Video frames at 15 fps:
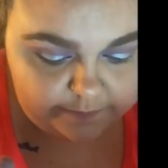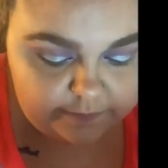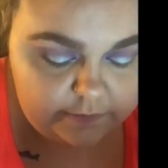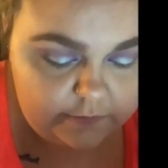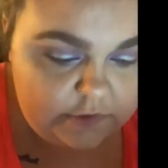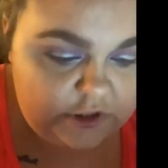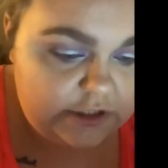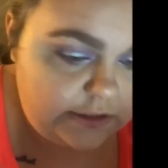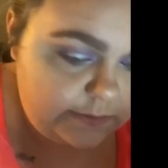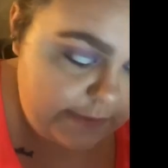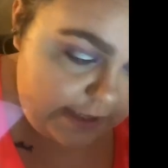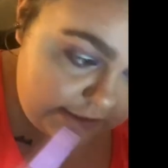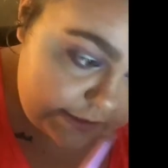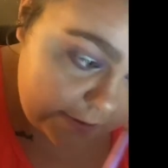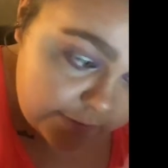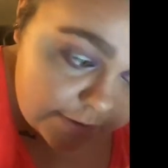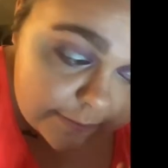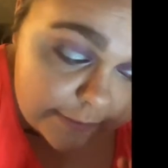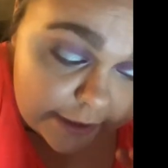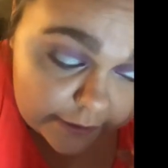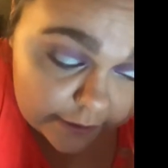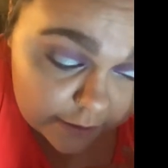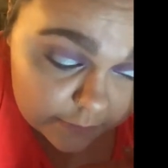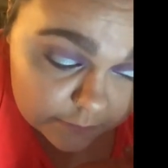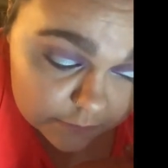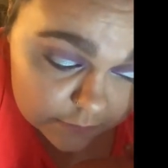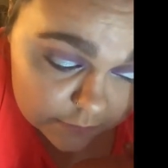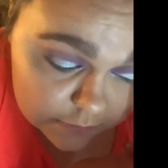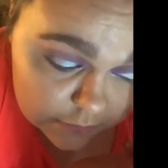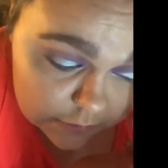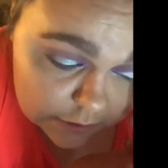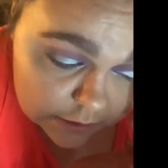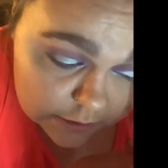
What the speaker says: just messing with makeup. It